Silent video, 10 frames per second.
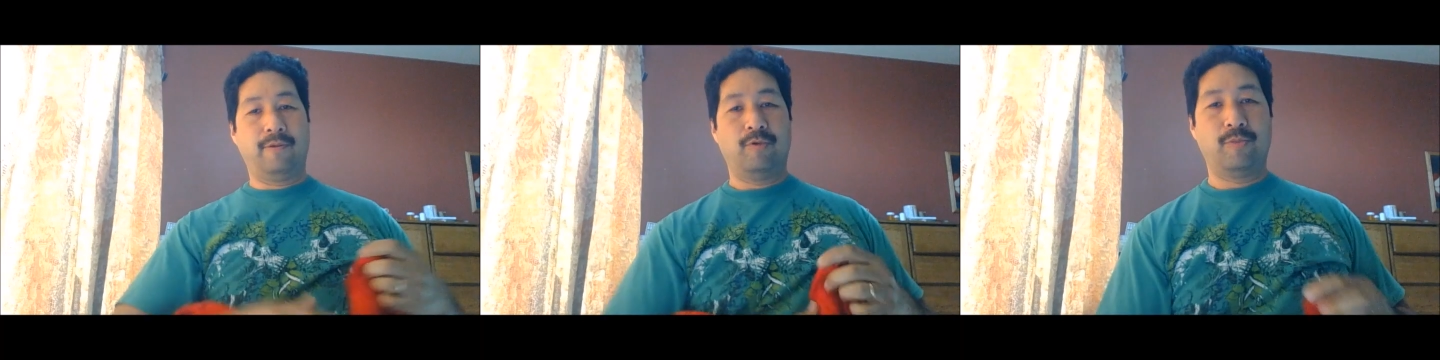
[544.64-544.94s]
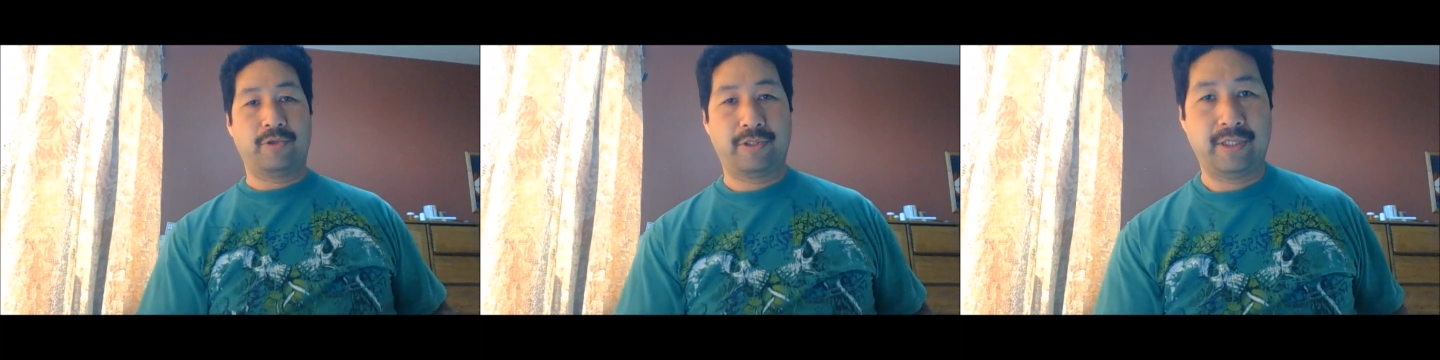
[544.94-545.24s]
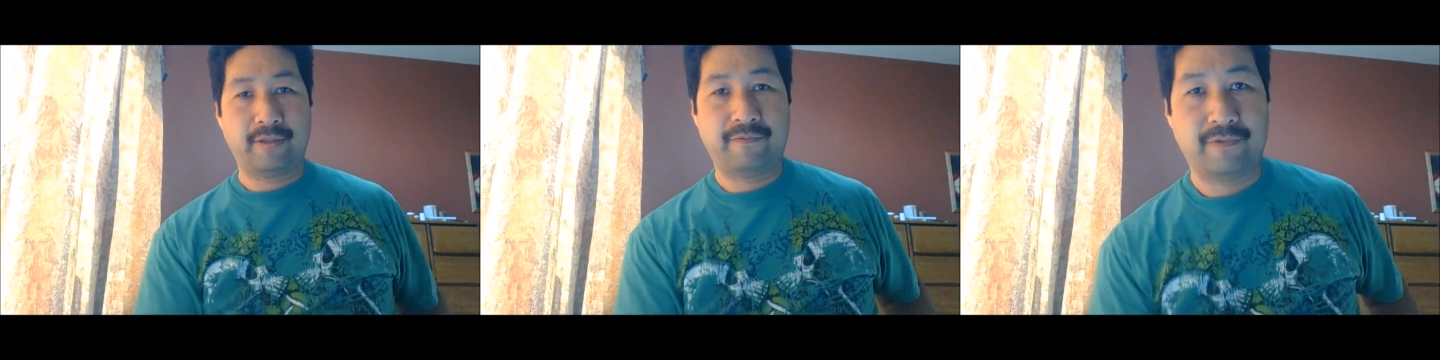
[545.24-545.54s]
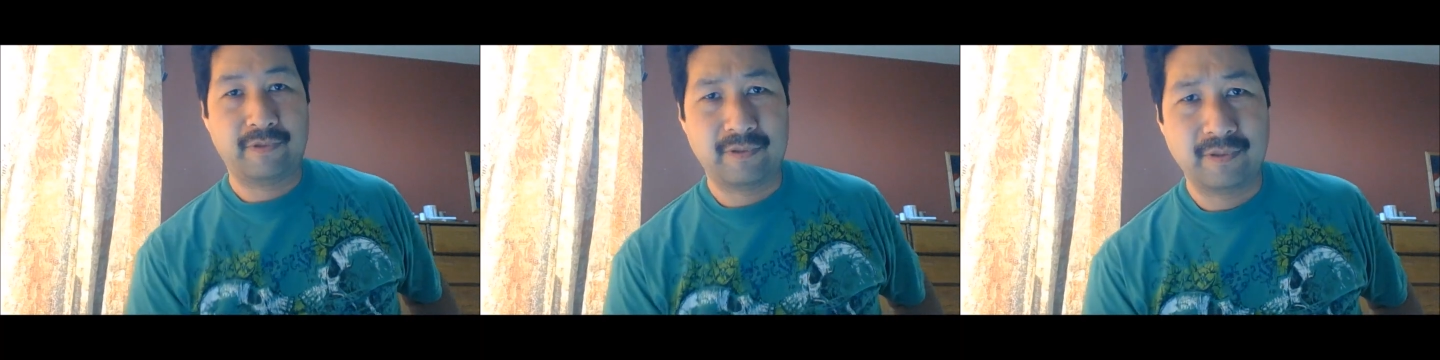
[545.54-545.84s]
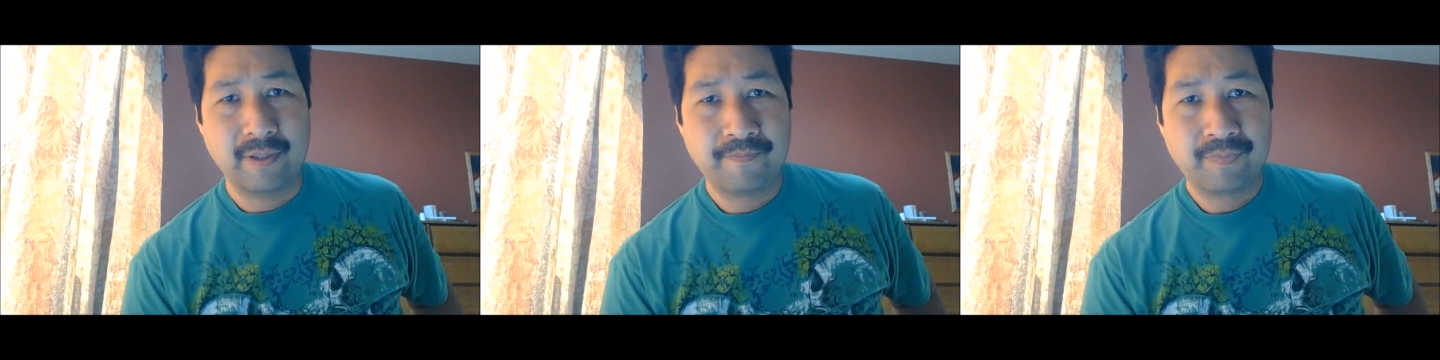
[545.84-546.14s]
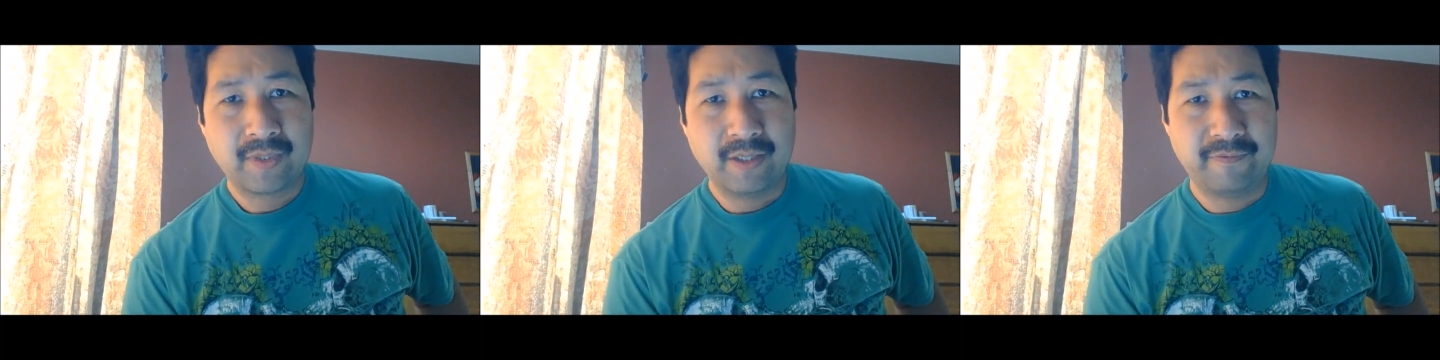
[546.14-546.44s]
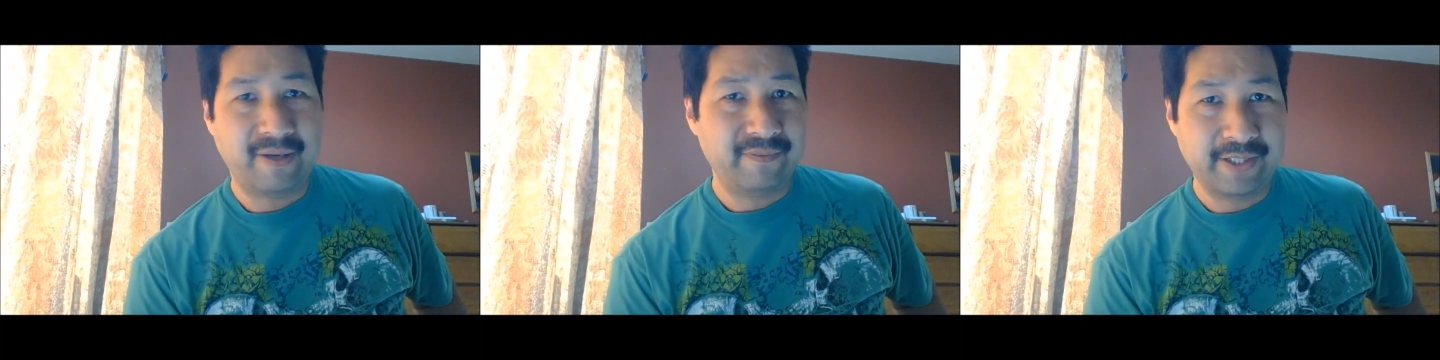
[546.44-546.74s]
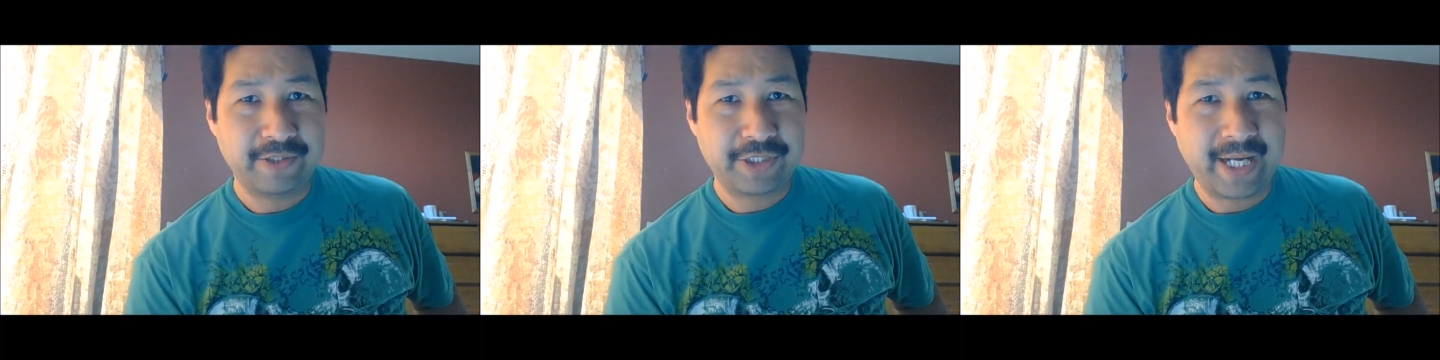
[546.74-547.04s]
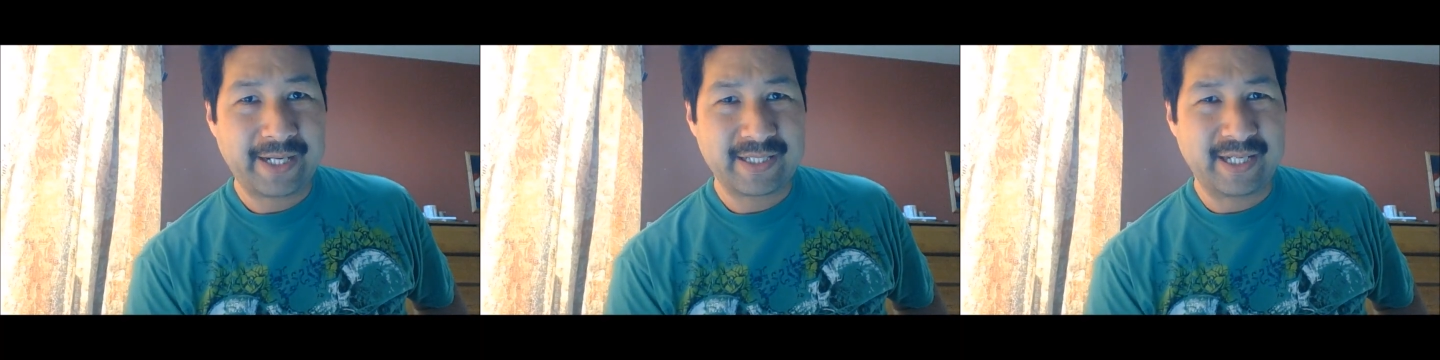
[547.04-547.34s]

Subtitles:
one more thing if you have leather jackets,